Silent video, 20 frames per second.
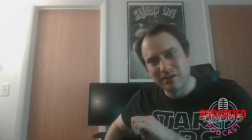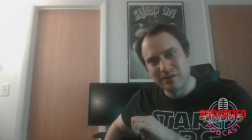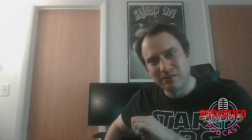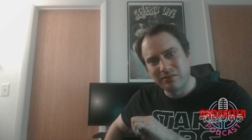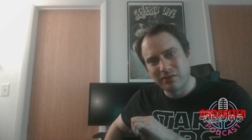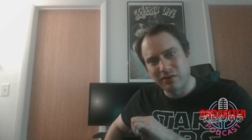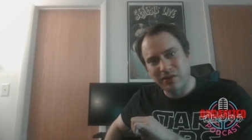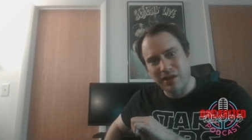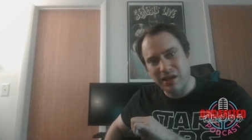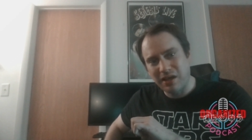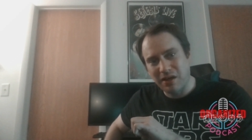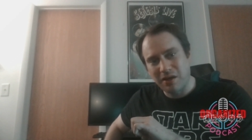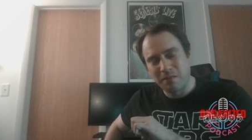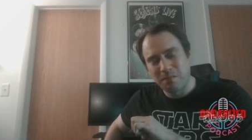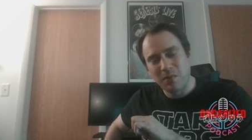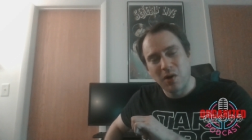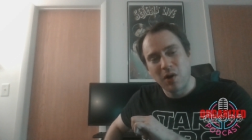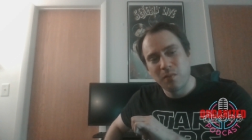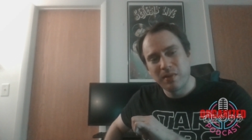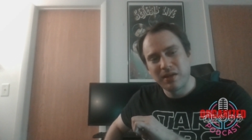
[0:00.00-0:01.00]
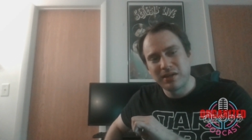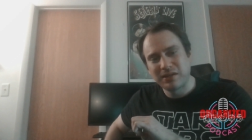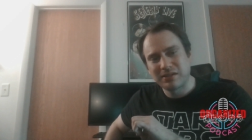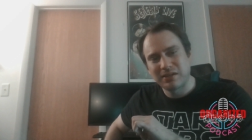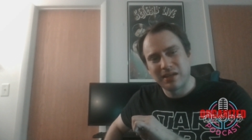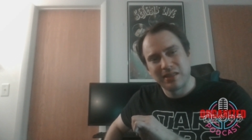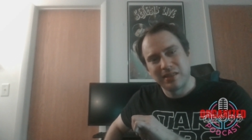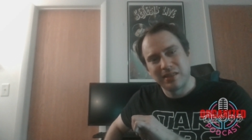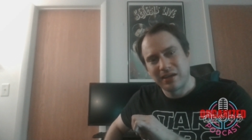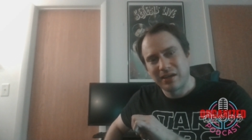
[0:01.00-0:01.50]
for like a moment
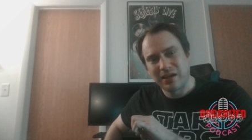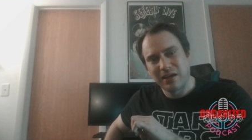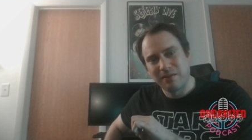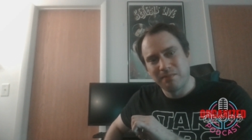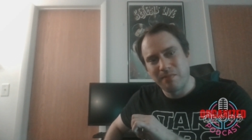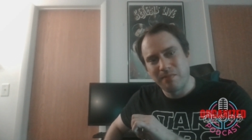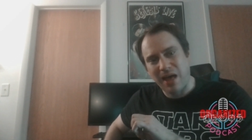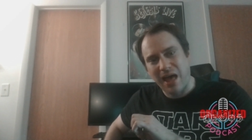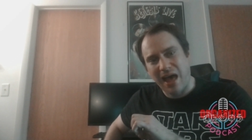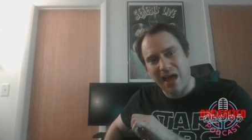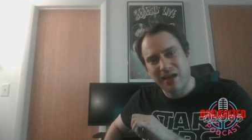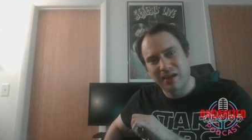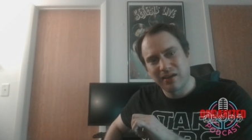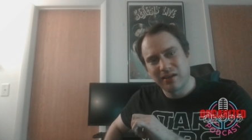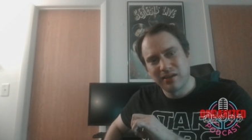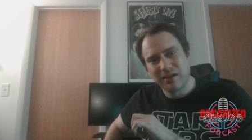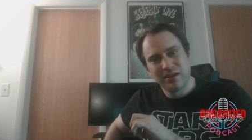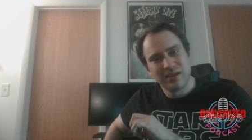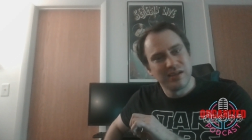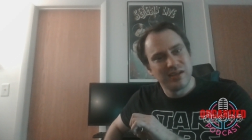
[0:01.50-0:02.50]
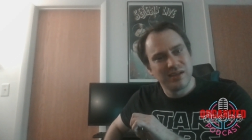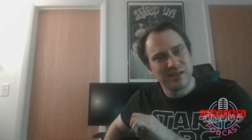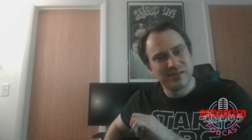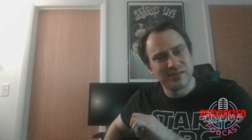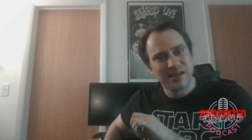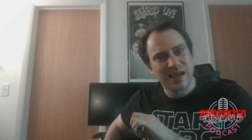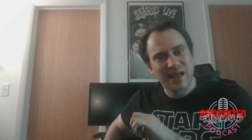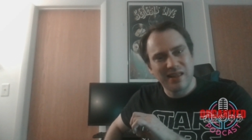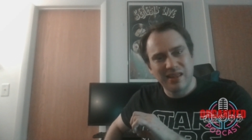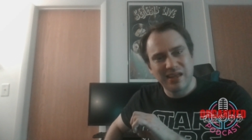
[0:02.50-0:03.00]
and then come back. He's
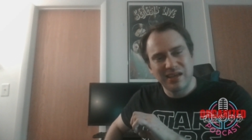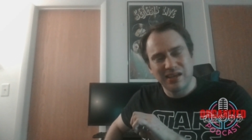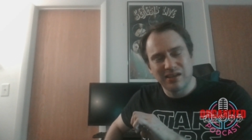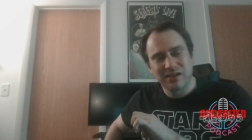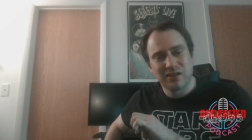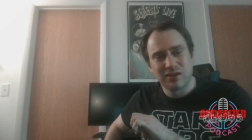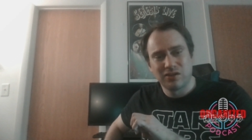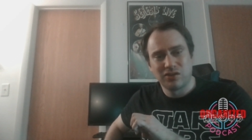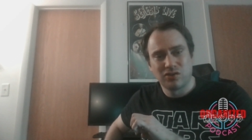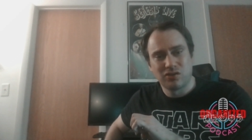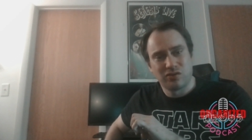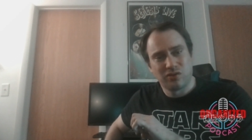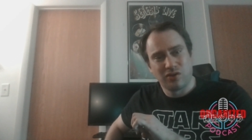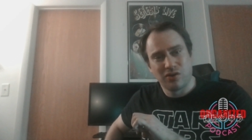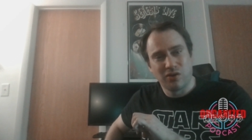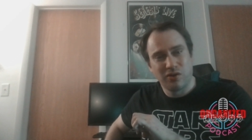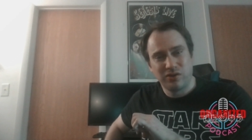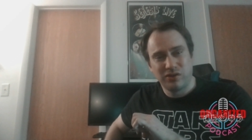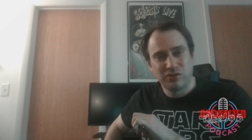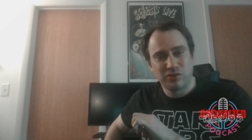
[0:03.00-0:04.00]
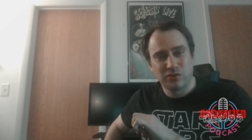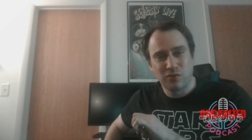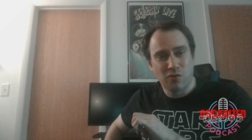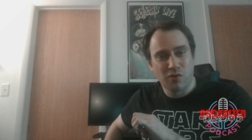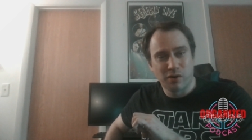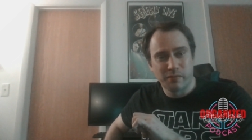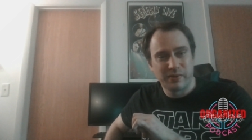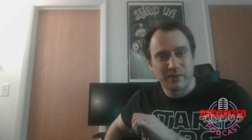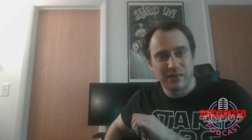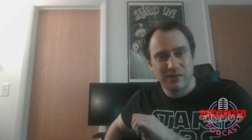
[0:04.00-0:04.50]
not like going to
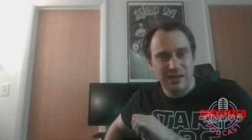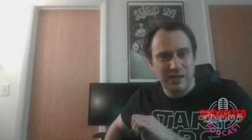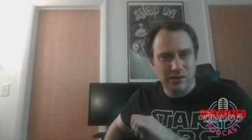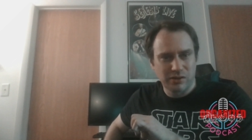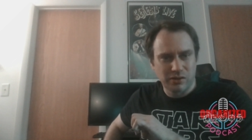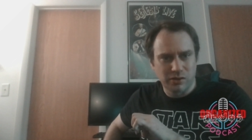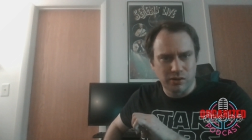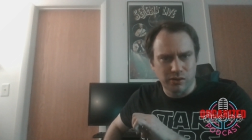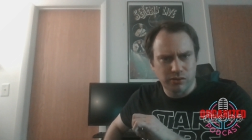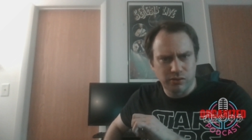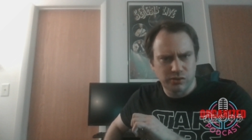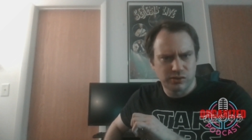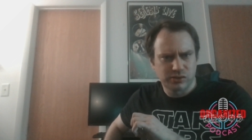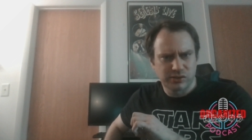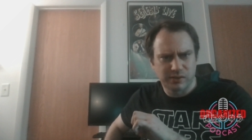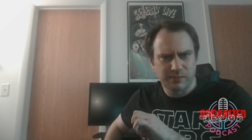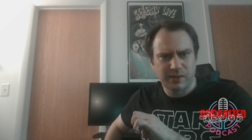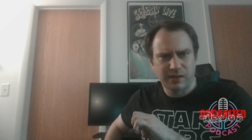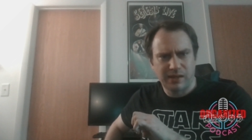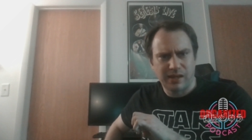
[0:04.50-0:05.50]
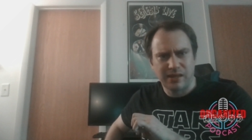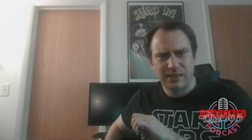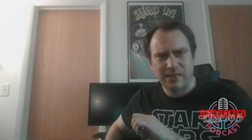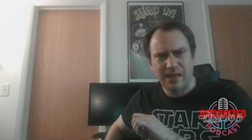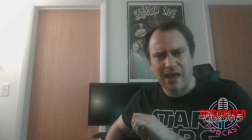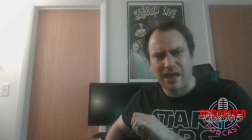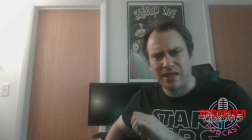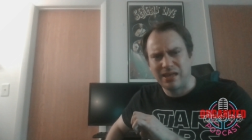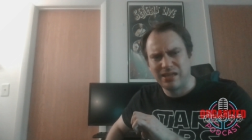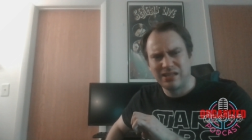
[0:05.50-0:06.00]
orbit the Earth or something like
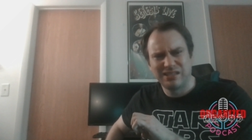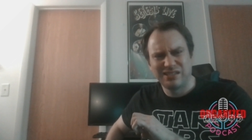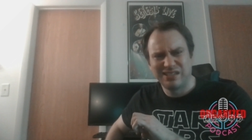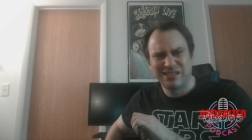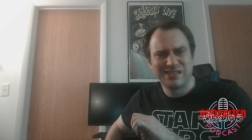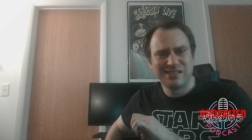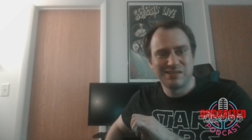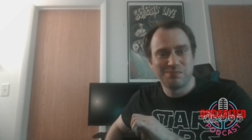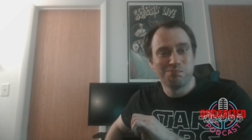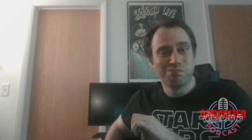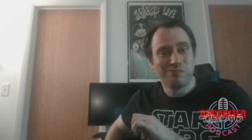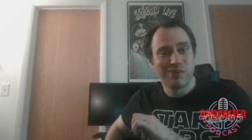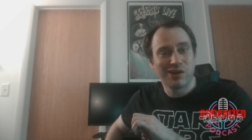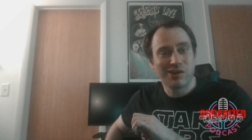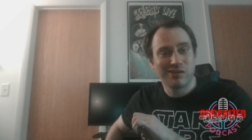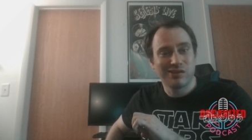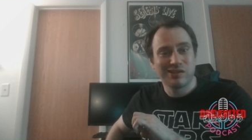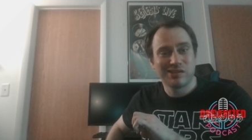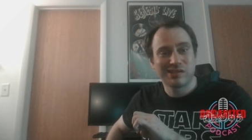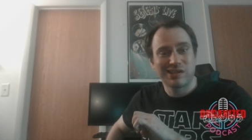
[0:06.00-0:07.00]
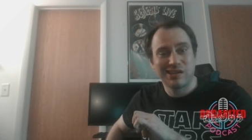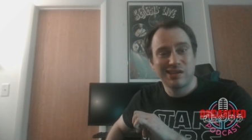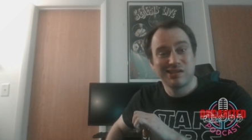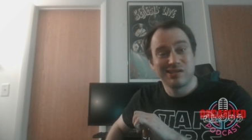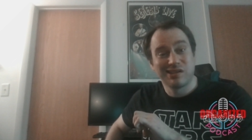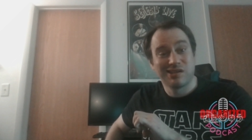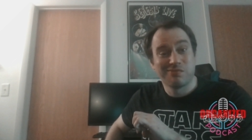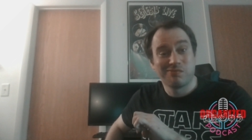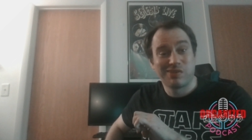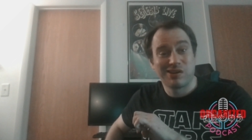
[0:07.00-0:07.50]
that. It, he's barely, it's like he's
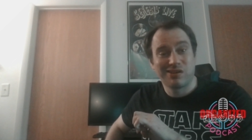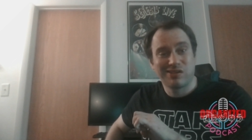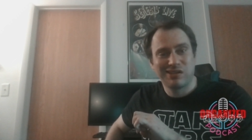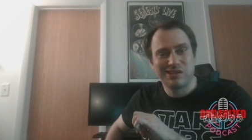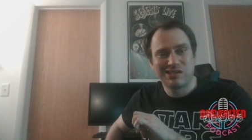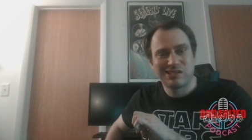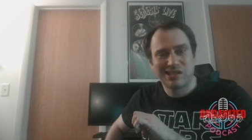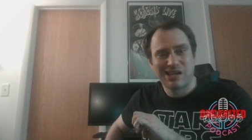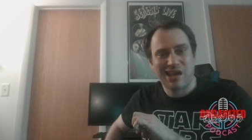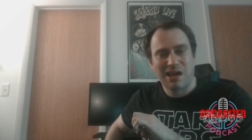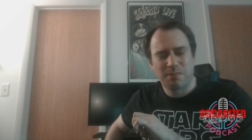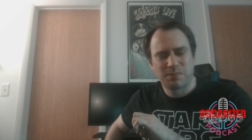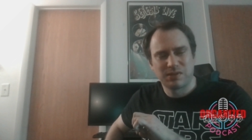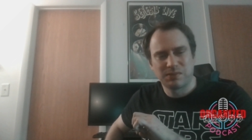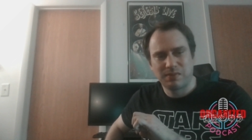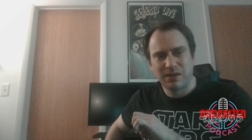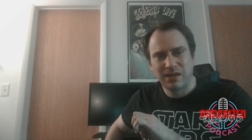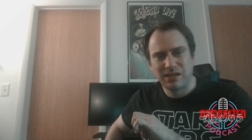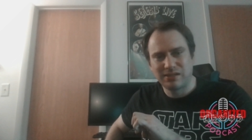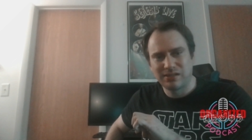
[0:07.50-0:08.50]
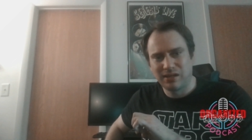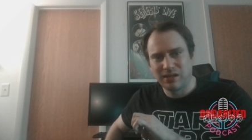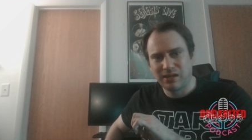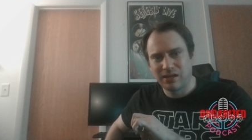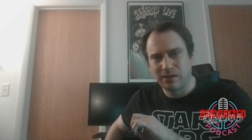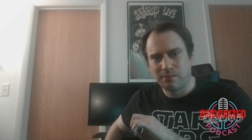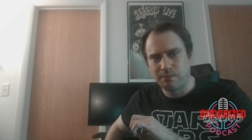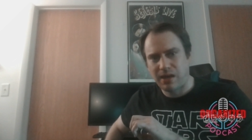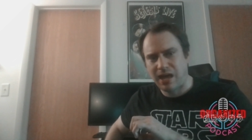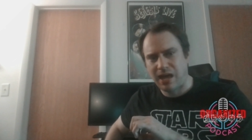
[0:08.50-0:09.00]
going to barely tap space and then
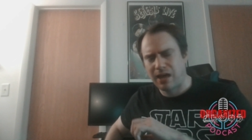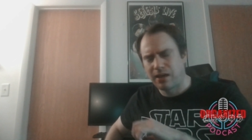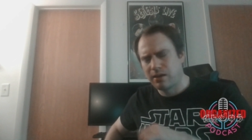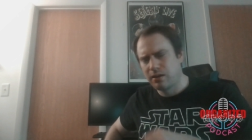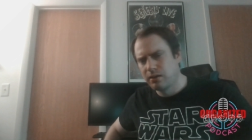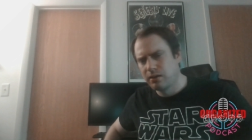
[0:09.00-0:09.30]
come back.